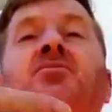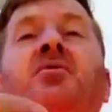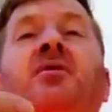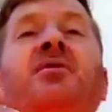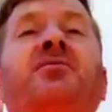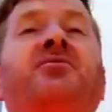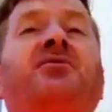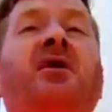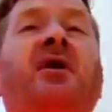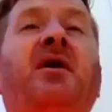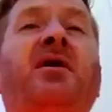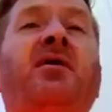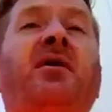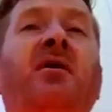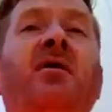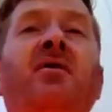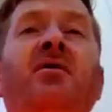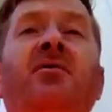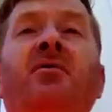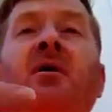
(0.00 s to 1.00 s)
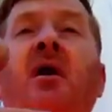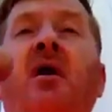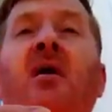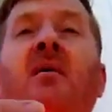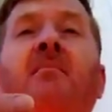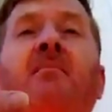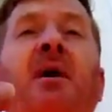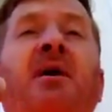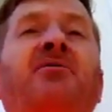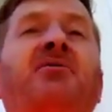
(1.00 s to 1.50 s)
twisting,
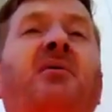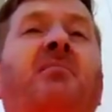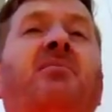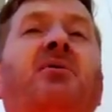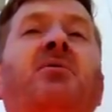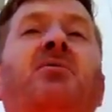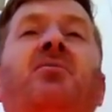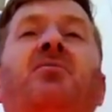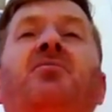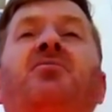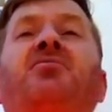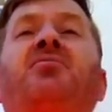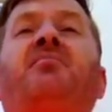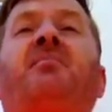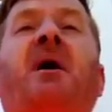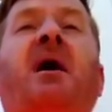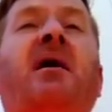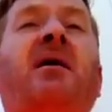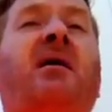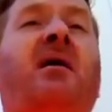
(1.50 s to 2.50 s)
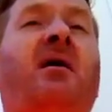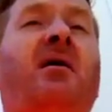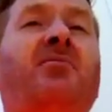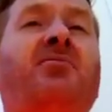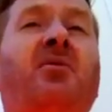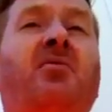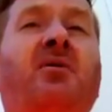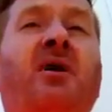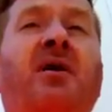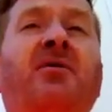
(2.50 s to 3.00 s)
basic balloons by
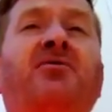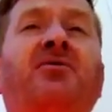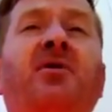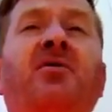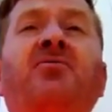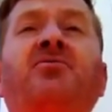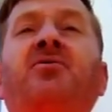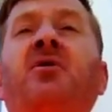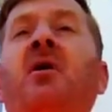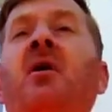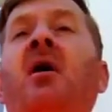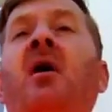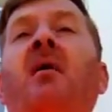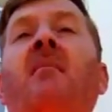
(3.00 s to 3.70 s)
donations.